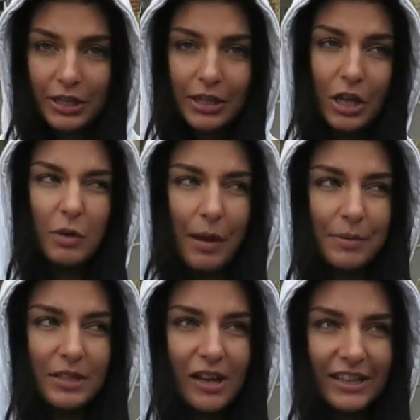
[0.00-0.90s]
it on a
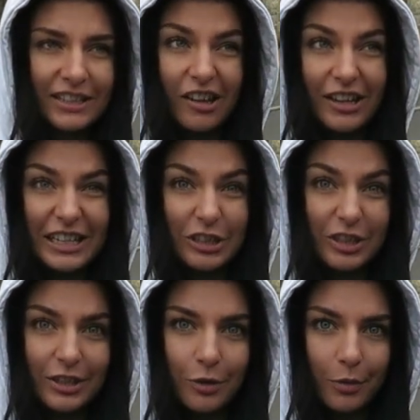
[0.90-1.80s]
website that I need to
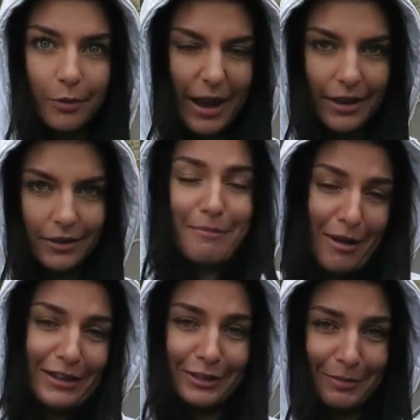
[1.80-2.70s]
still create. It
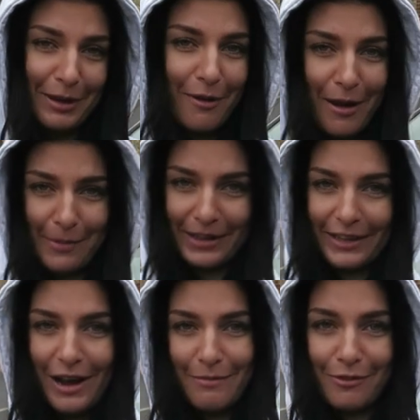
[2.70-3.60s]
might still be quite a bit of
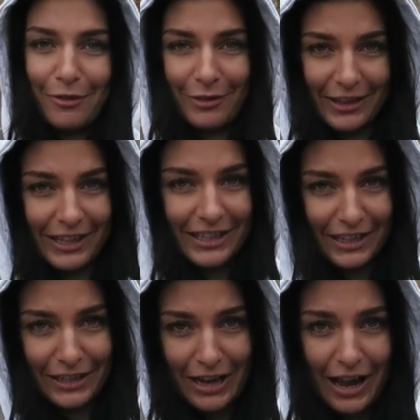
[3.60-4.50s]
time before this
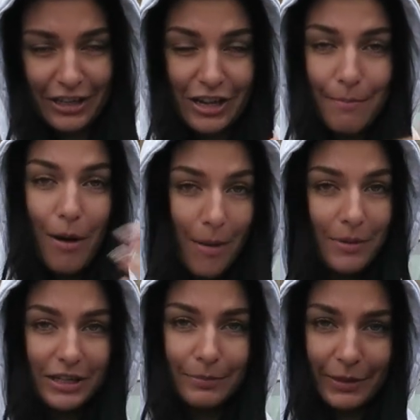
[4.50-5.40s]
is actually
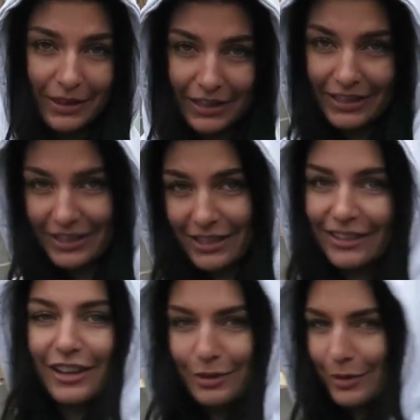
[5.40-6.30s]
published, but this
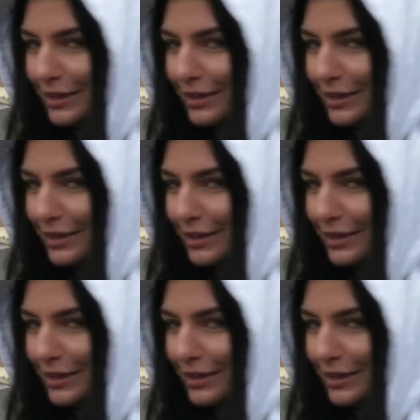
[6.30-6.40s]
is what